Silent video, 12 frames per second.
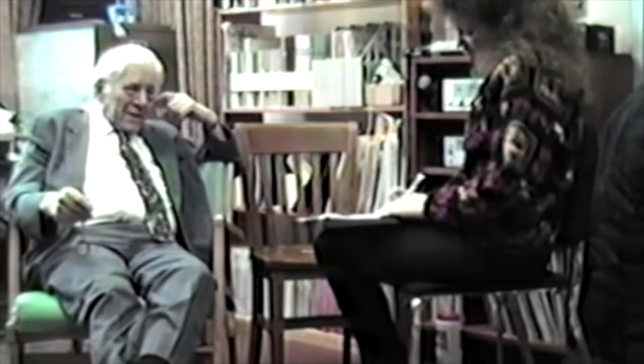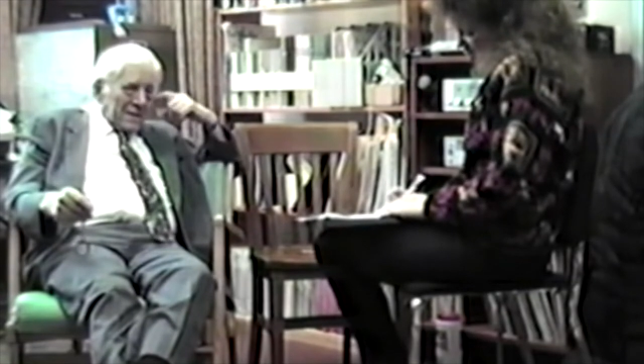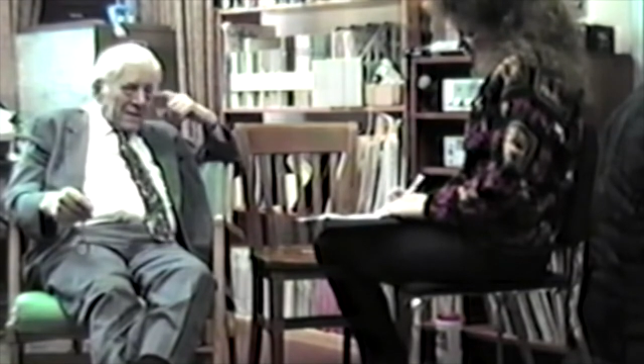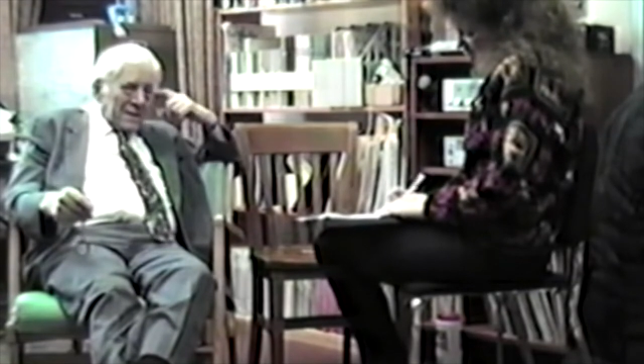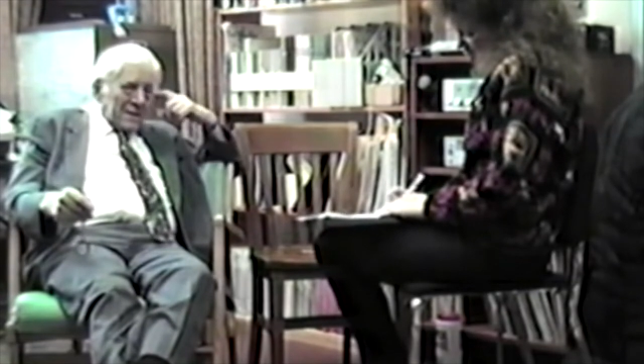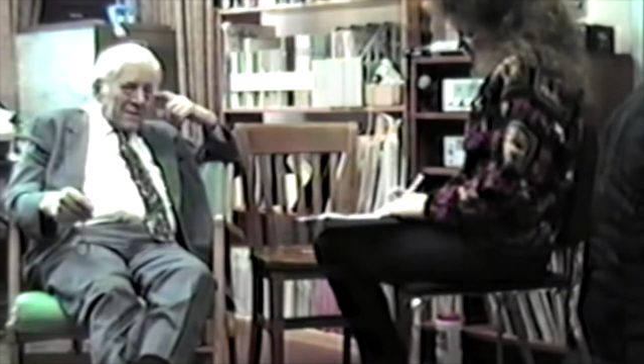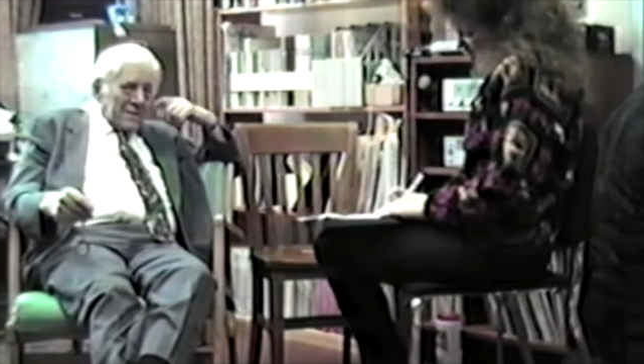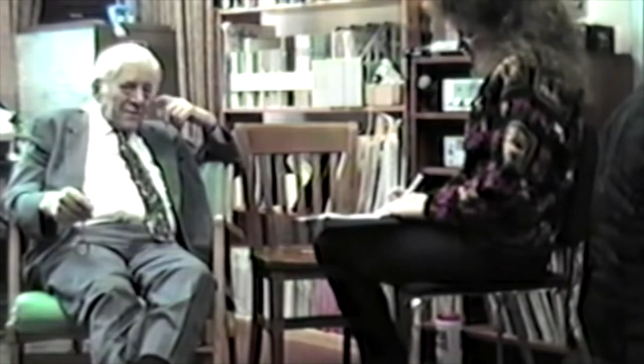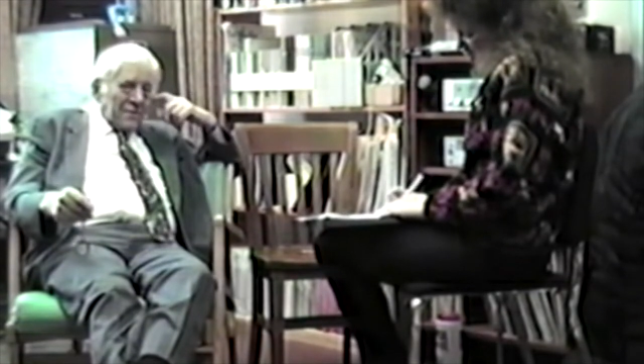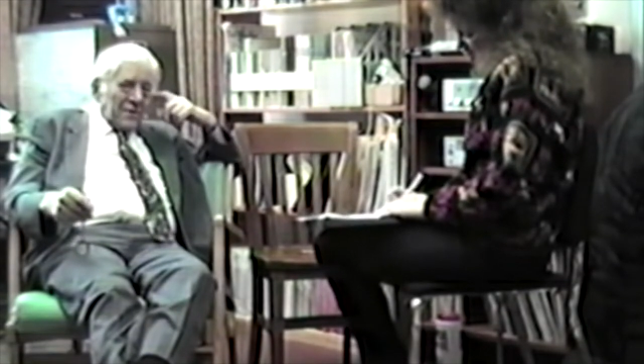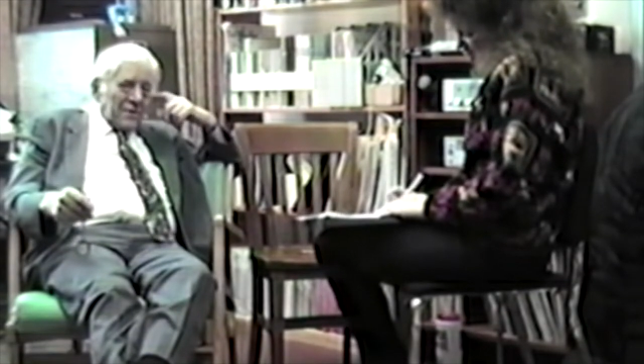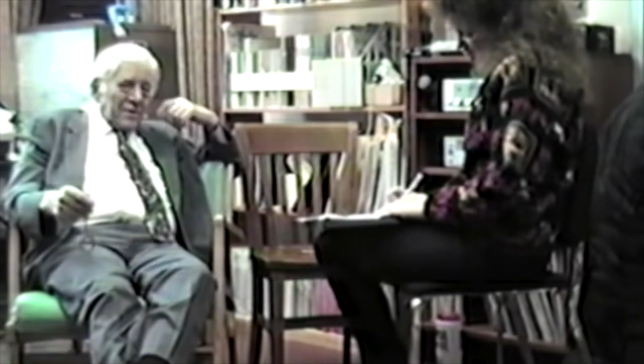is
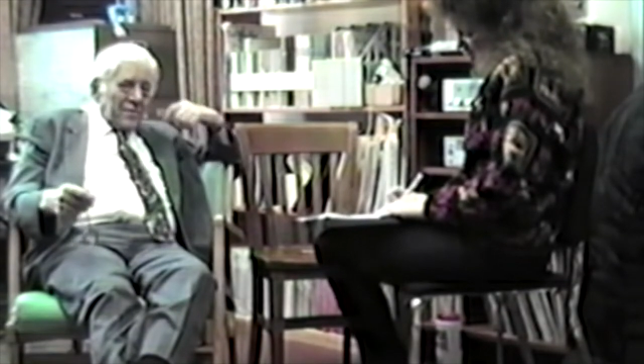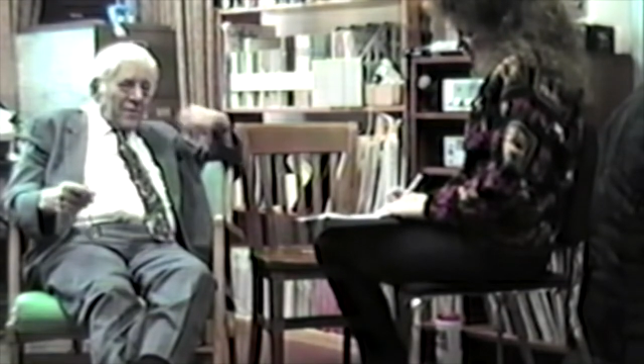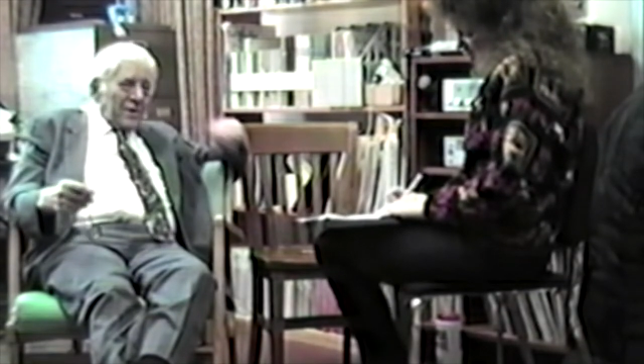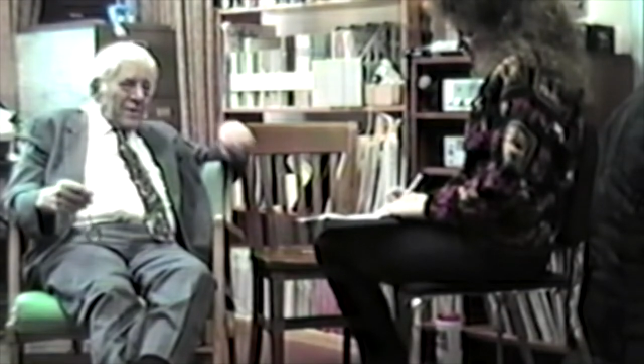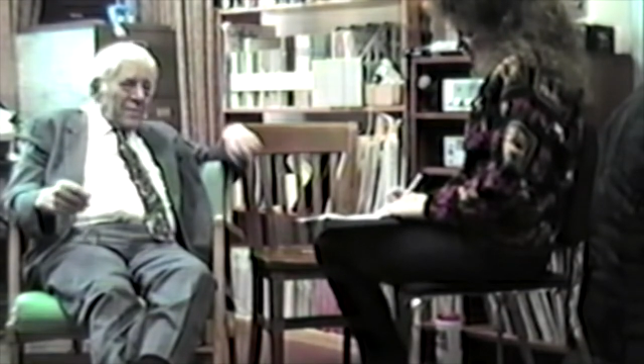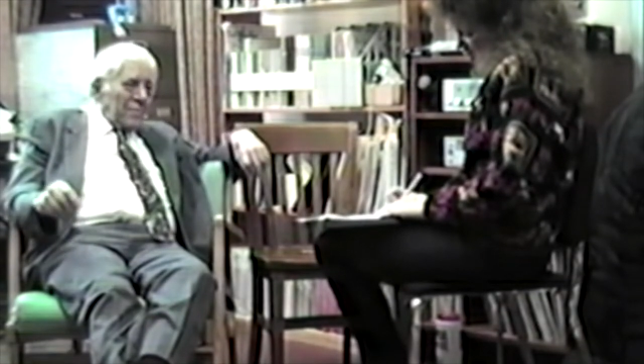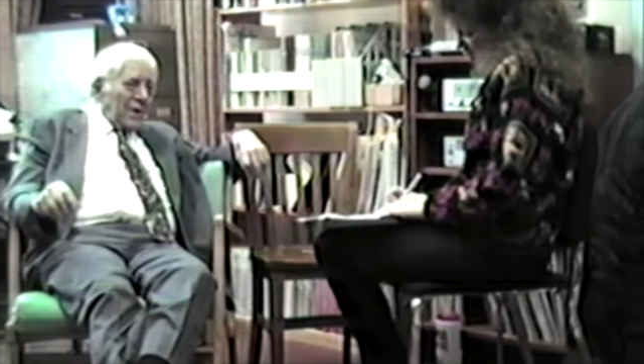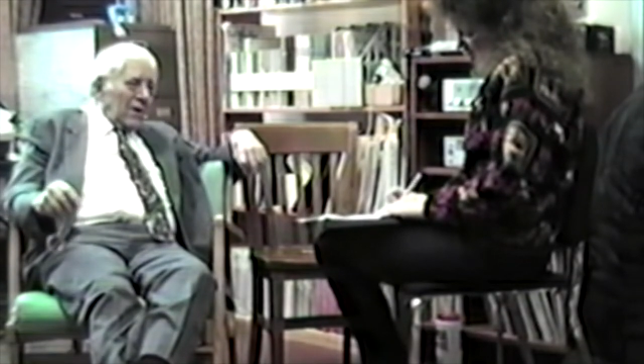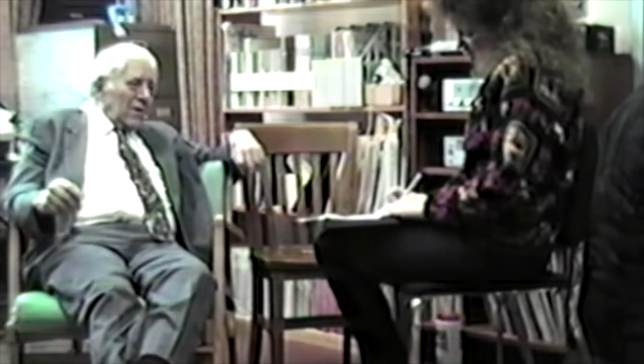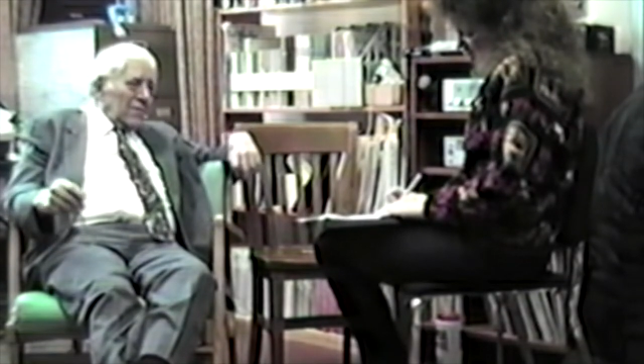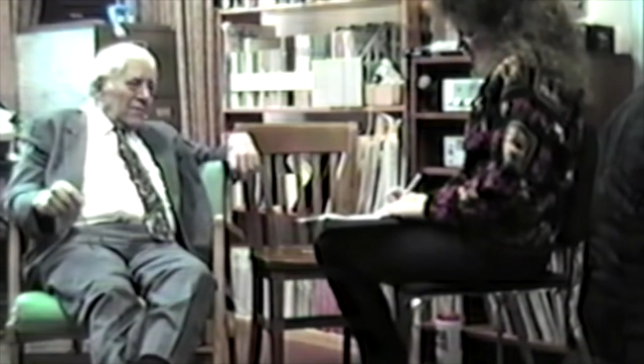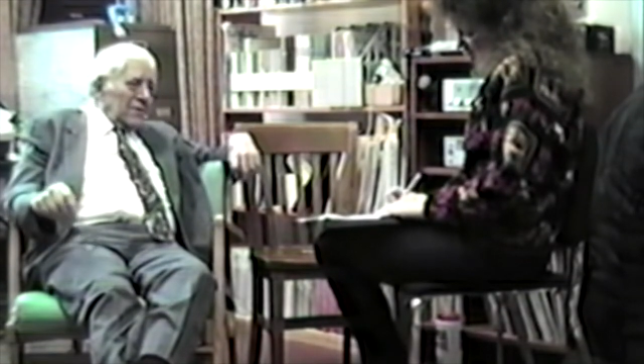very, very
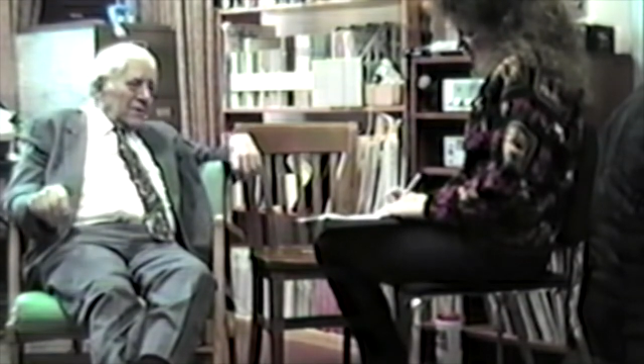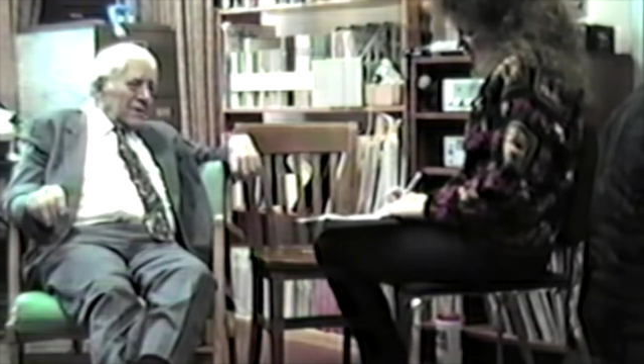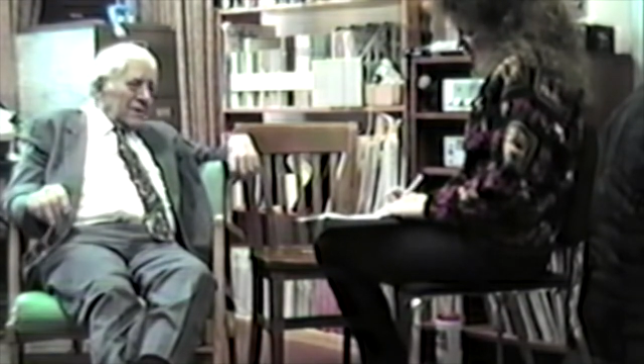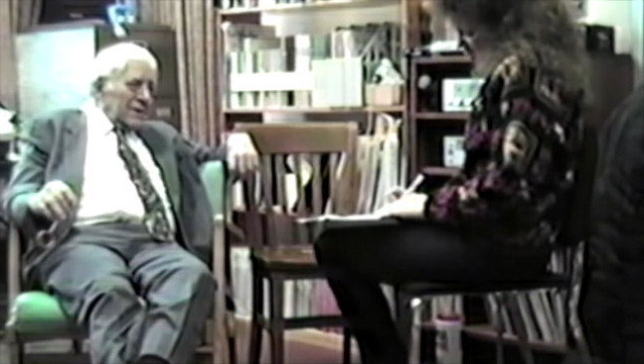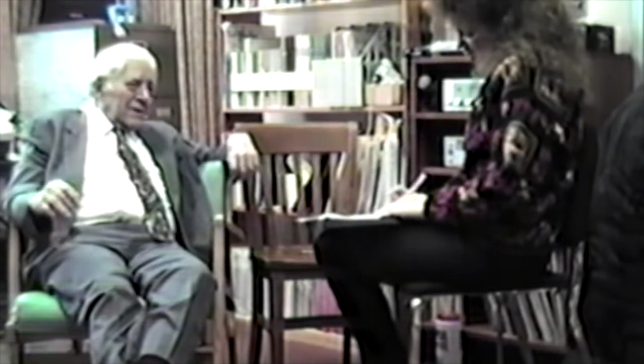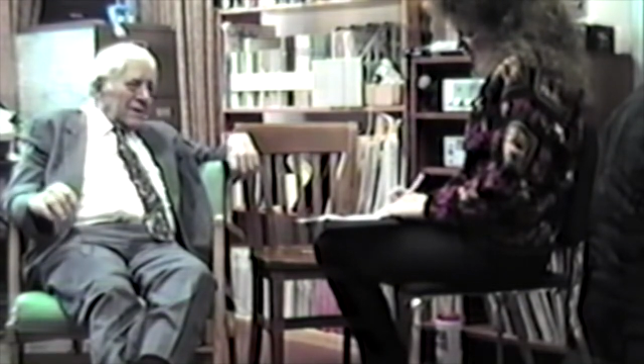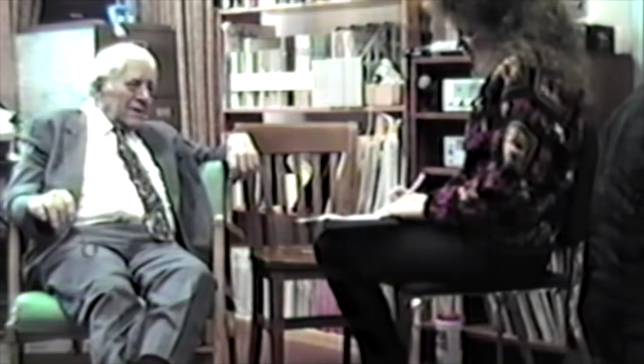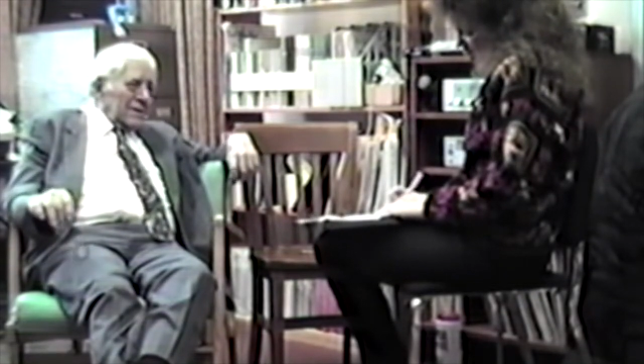powerful in